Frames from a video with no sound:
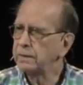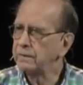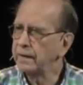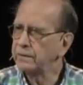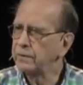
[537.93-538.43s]
of
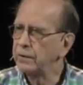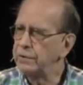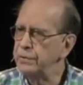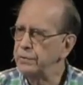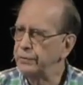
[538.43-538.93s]
electron
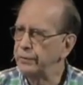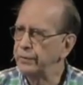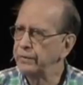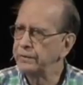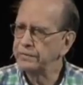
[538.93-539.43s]

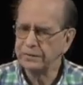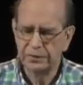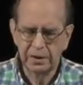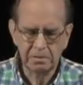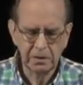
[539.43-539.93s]
donor is the
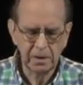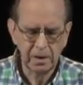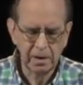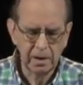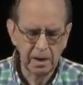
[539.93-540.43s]
same
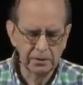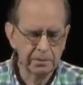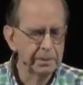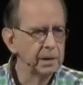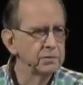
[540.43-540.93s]
thing as a
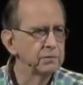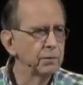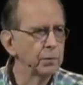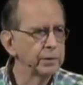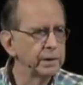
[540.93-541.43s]
pH of
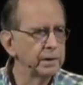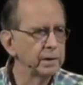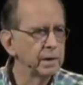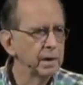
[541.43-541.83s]
14.